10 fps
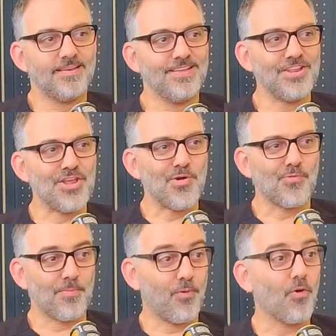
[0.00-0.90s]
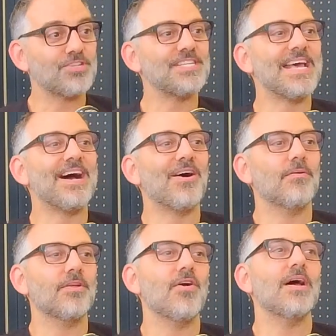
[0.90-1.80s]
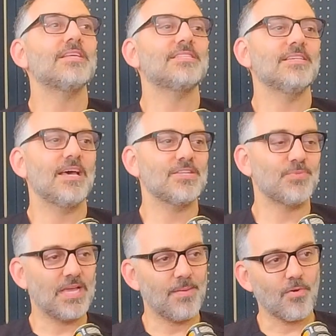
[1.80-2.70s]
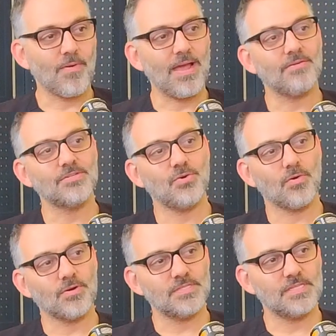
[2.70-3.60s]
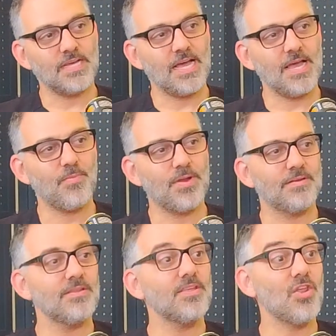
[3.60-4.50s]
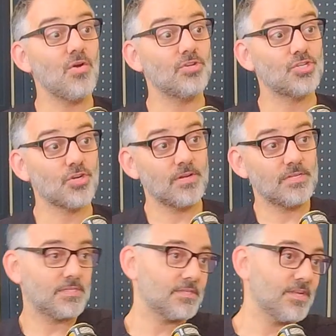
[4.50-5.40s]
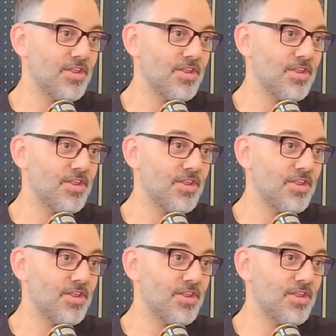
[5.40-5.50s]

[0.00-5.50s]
reports now, as we come around towards the time when insurance